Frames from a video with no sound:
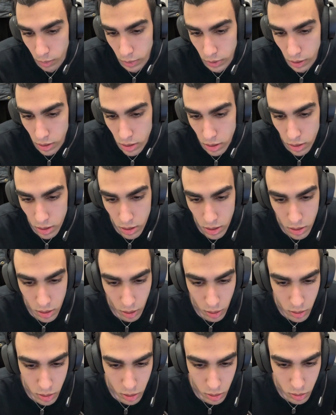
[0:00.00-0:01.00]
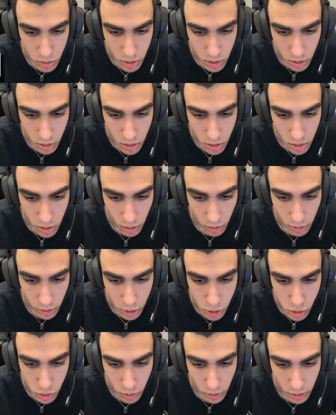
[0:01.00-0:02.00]
But this is also just
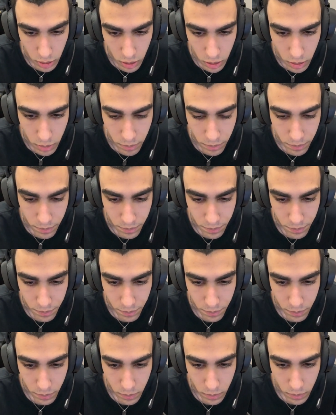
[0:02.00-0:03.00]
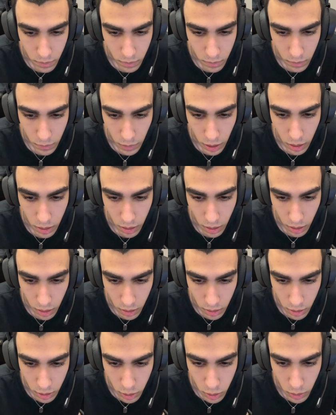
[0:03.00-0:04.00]
consolidation right here. And
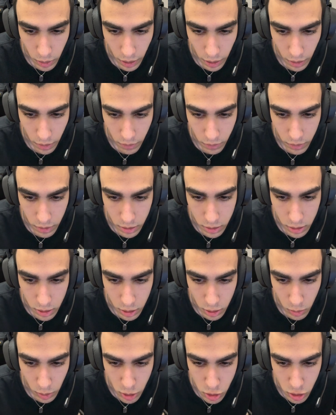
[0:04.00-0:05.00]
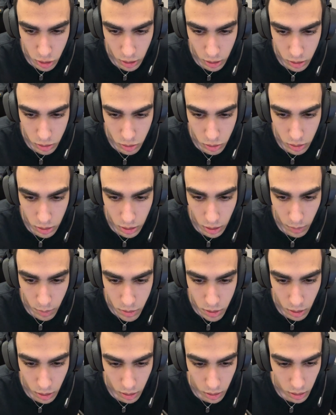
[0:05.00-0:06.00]
then you have continuation into the
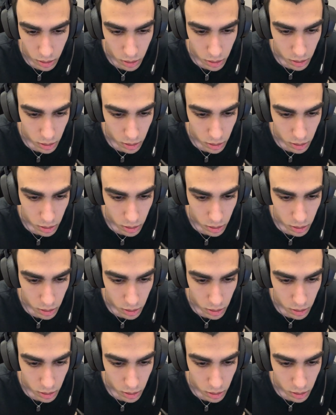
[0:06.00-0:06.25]
upside.